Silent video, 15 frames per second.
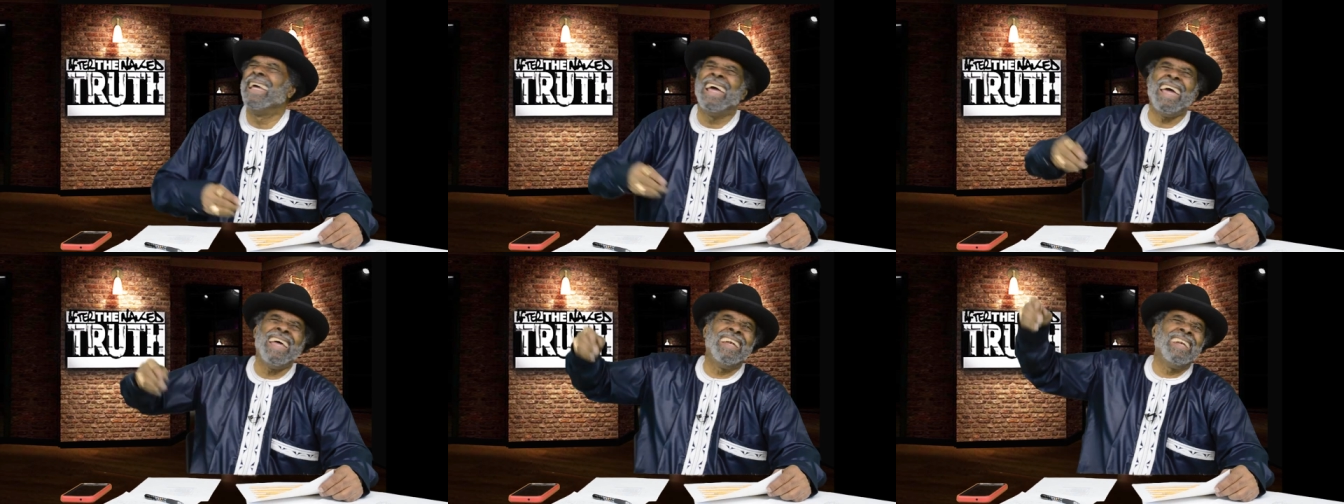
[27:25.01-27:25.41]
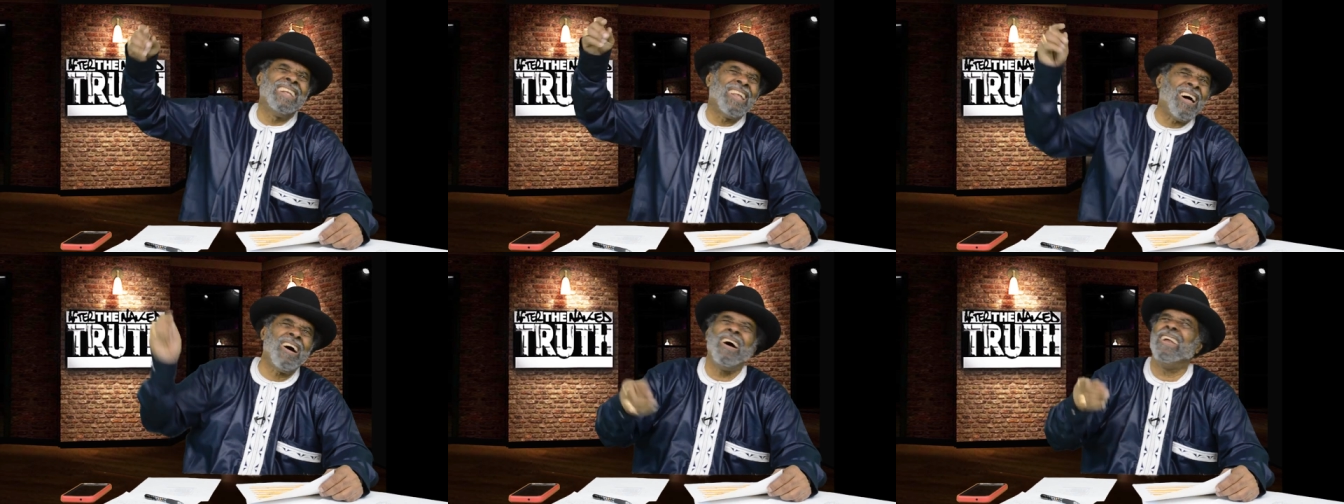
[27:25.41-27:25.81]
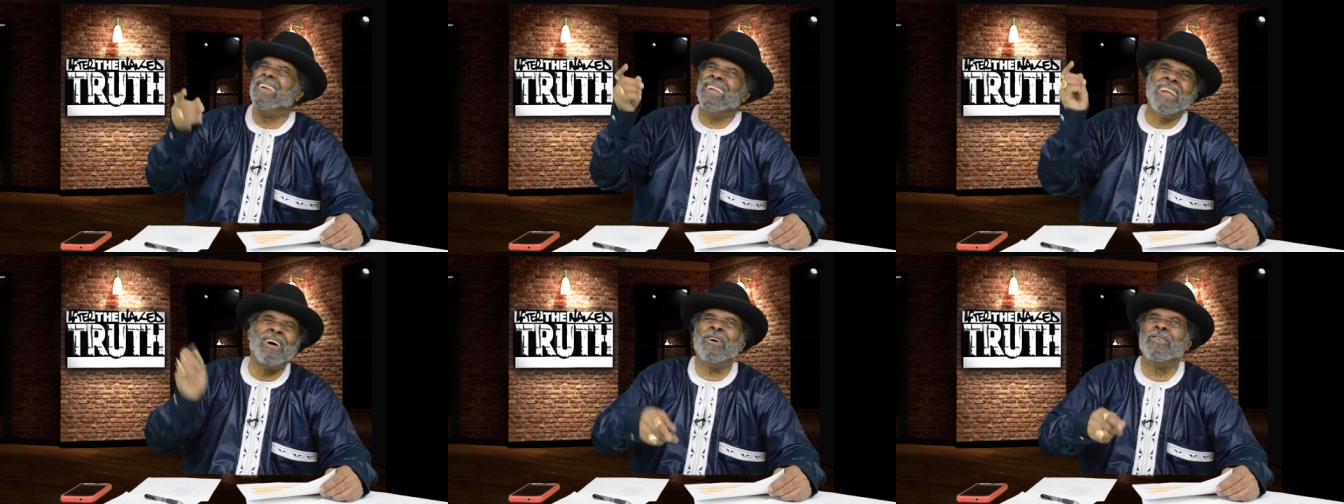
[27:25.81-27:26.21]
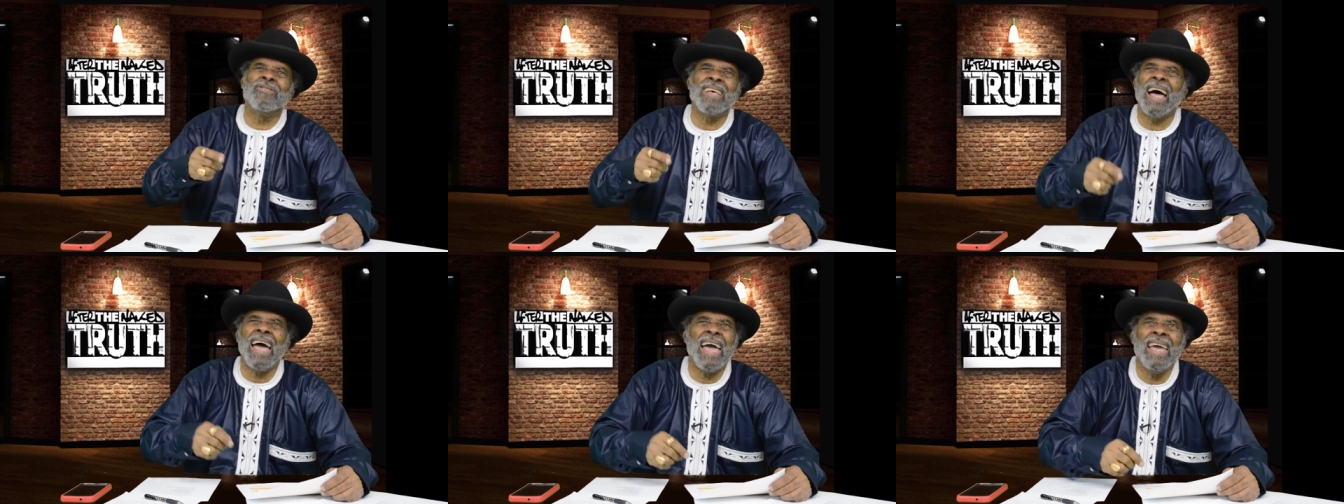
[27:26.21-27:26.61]
and Lord
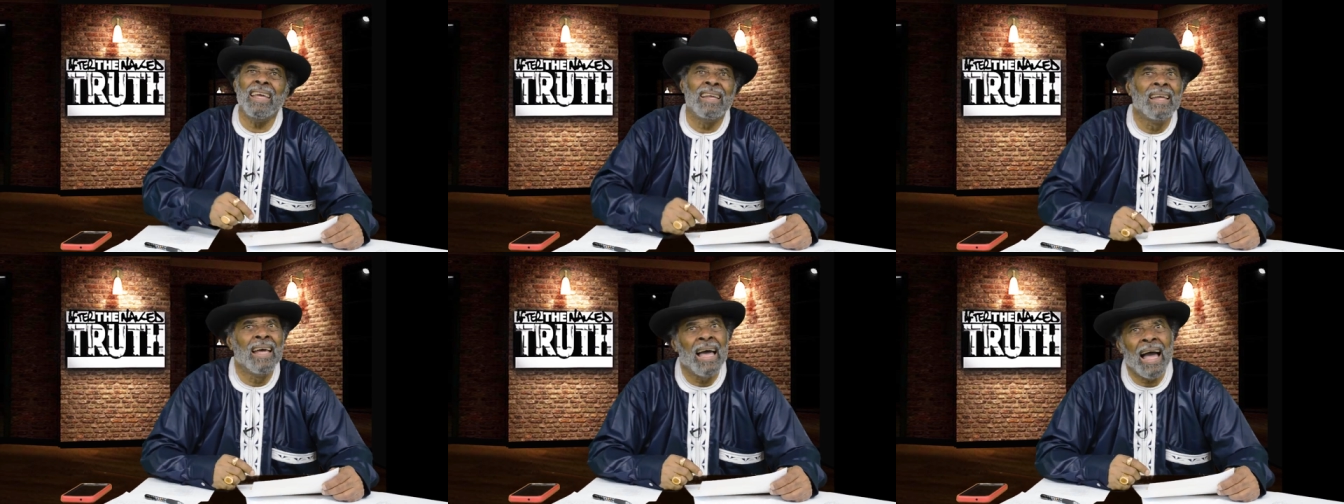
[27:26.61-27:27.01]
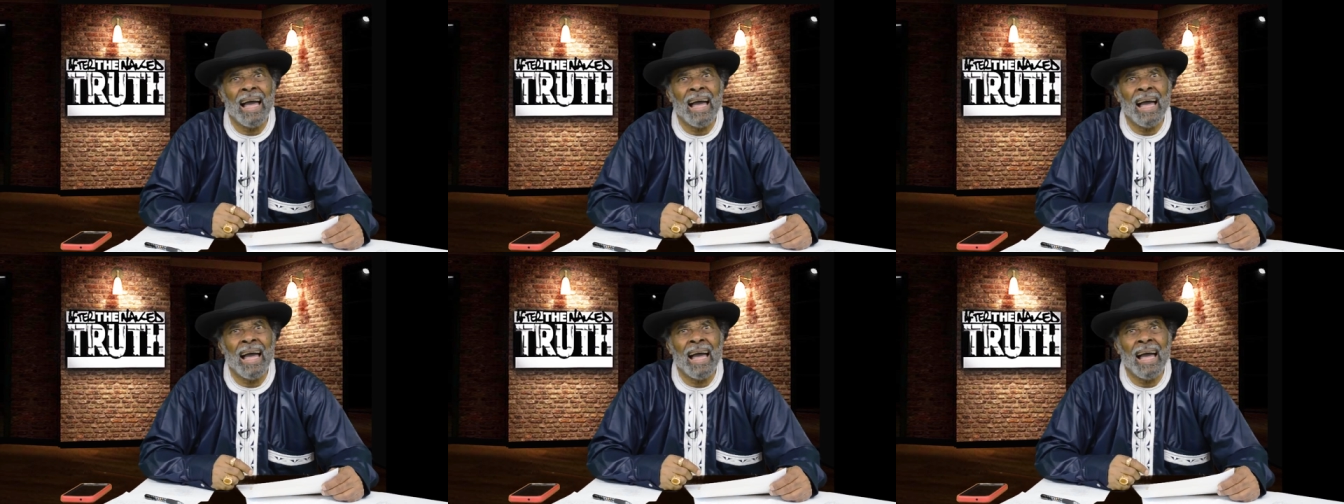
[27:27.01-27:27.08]
knows I ain't,